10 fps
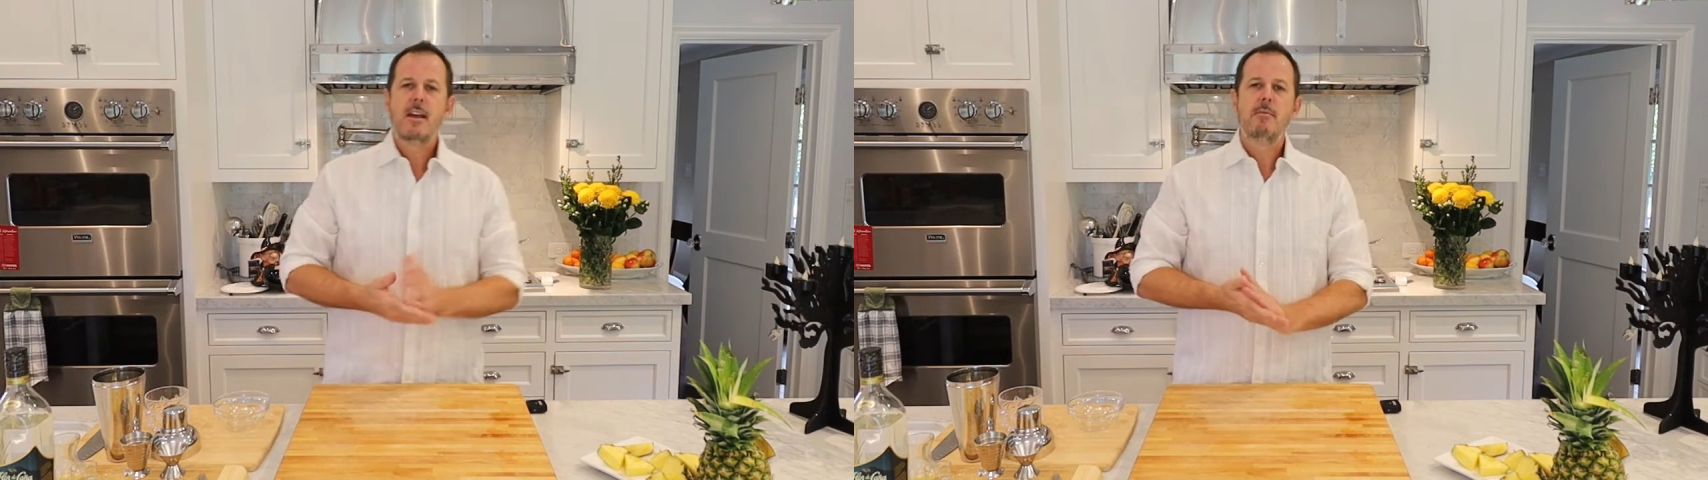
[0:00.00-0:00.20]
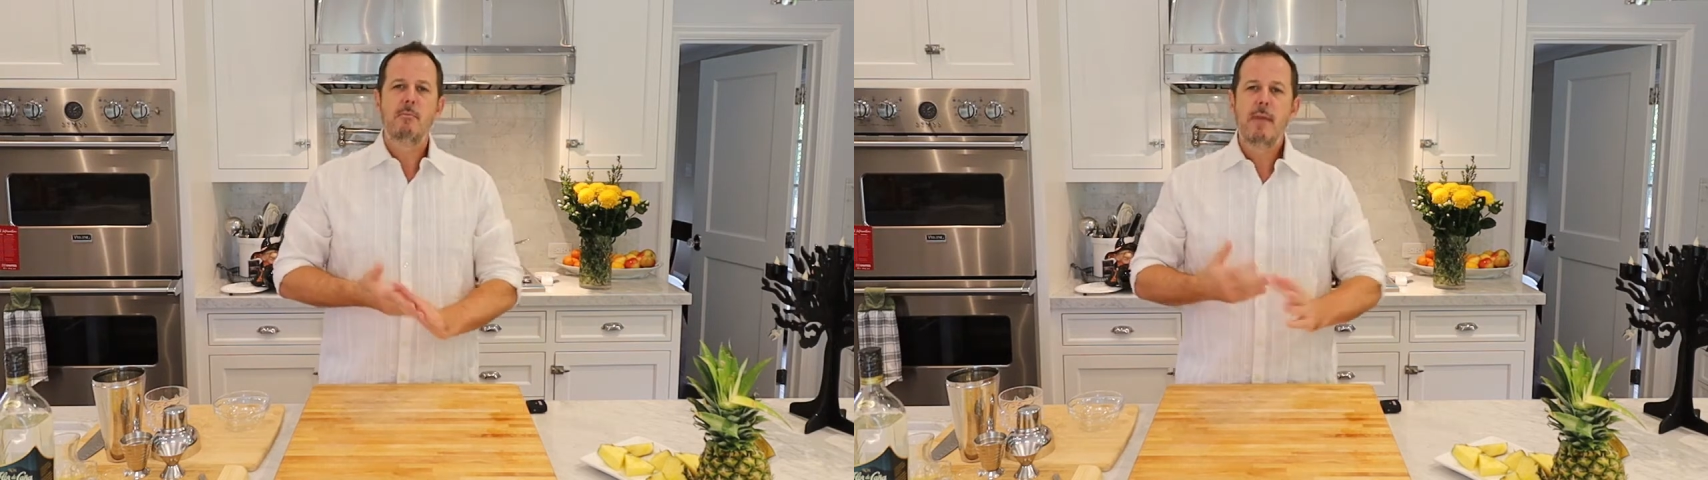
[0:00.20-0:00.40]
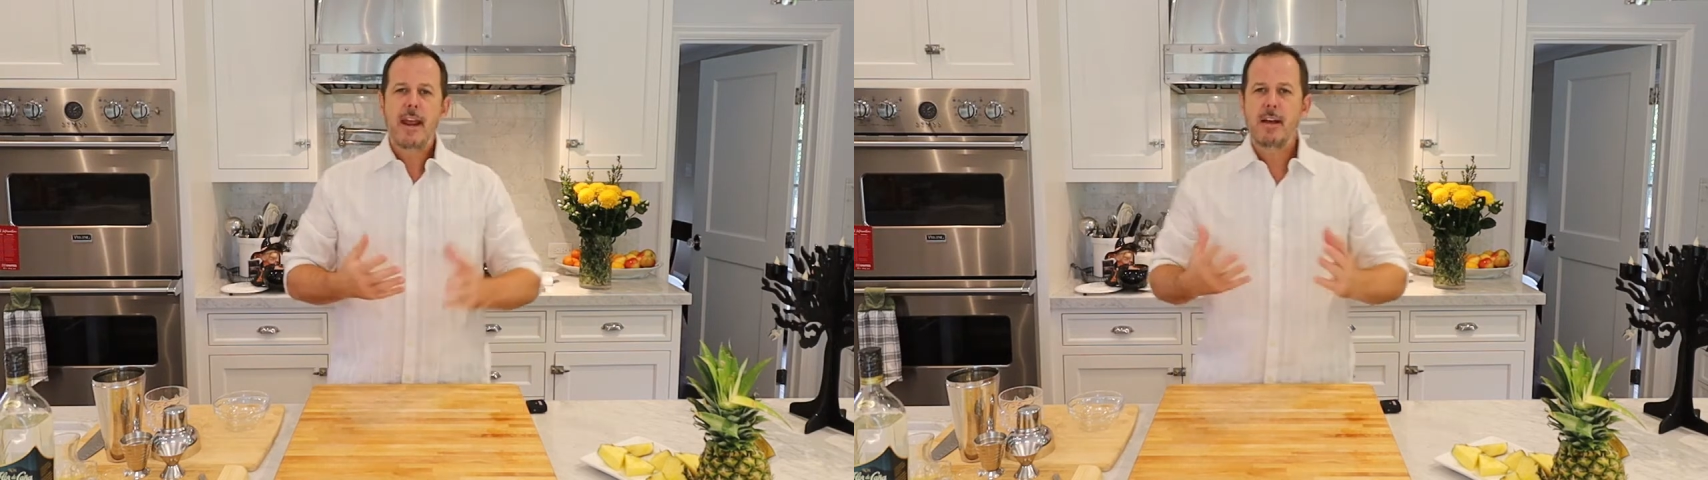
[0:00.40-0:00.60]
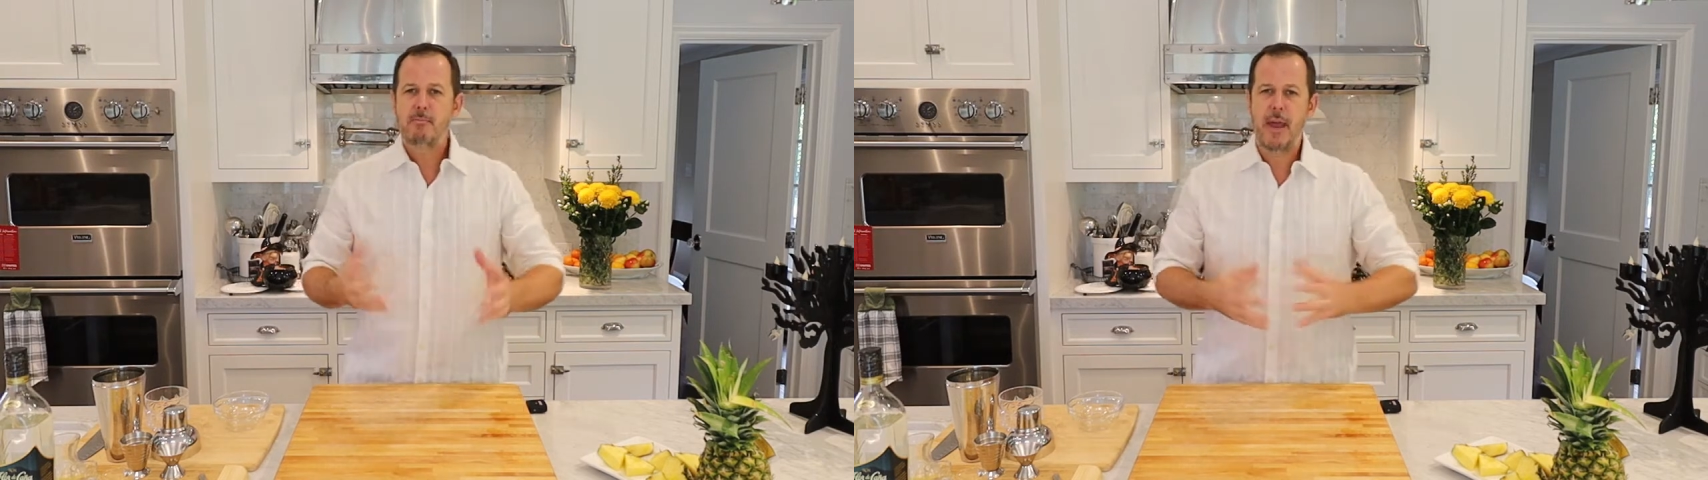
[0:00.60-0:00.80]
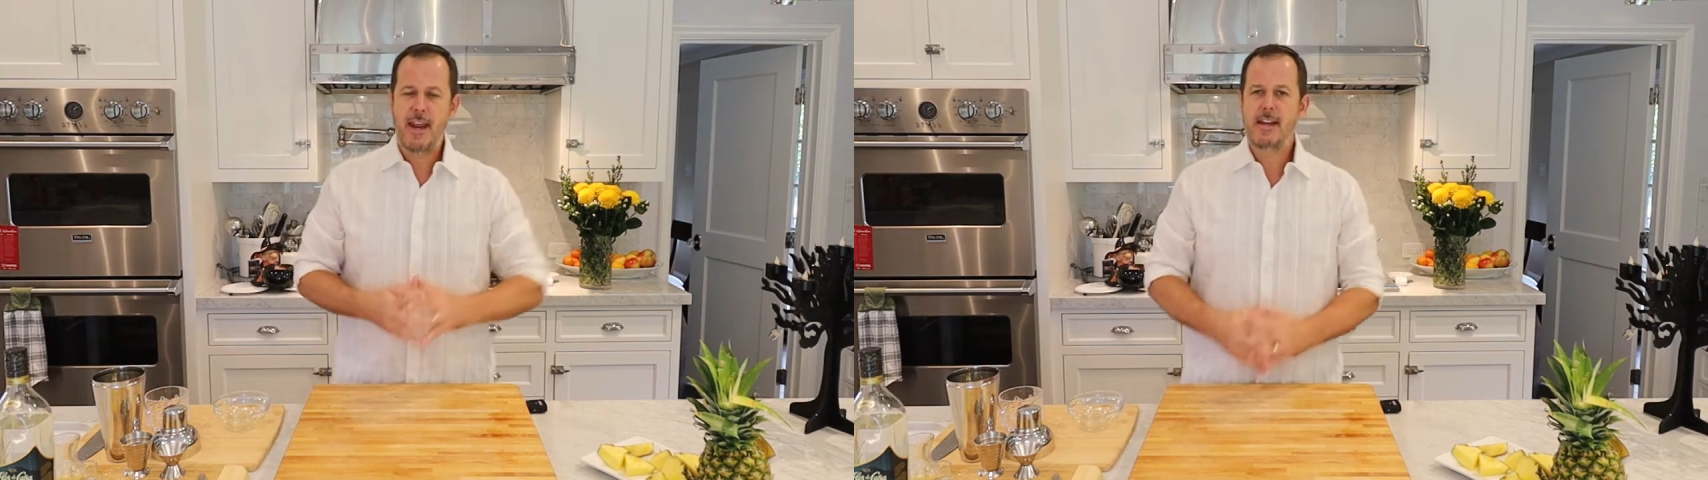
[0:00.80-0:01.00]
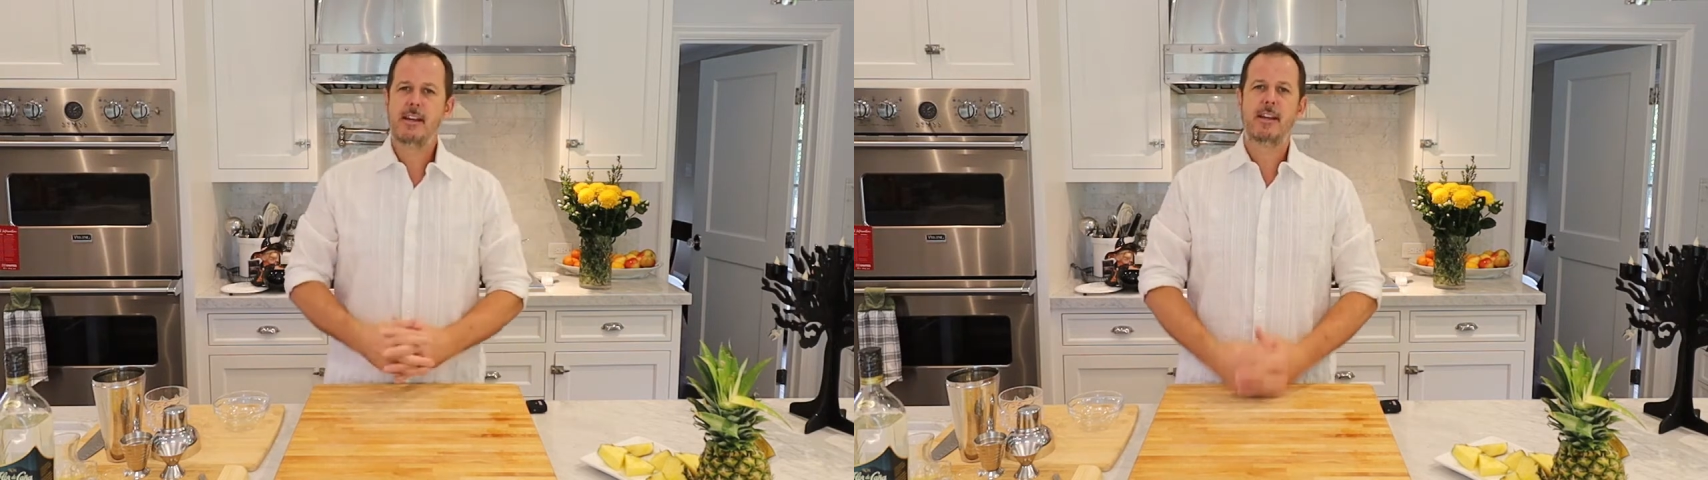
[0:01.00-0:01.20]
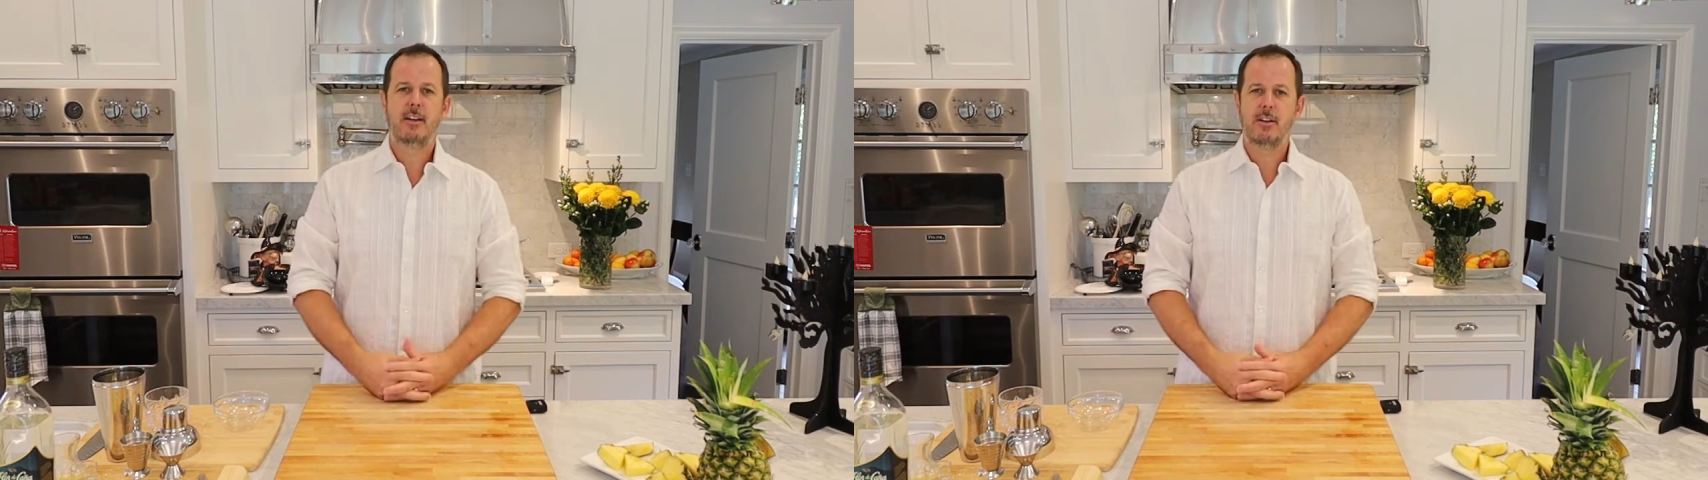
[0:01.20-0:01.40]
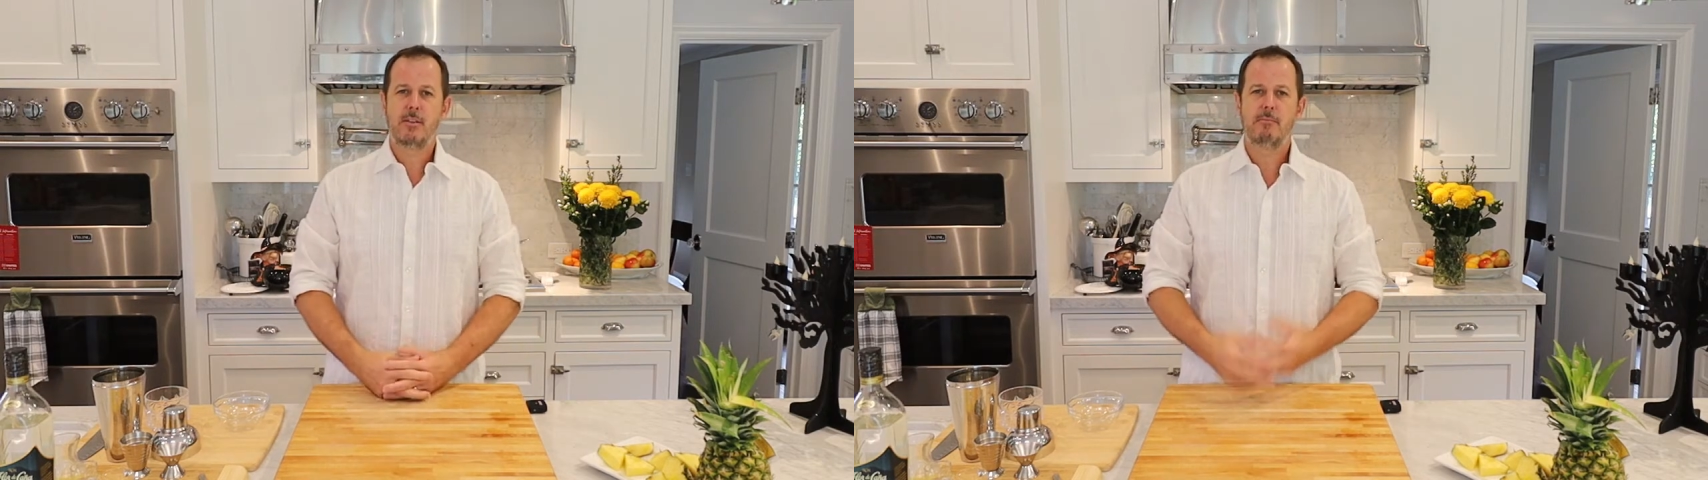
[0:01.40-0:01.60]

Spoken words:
make a painkiller.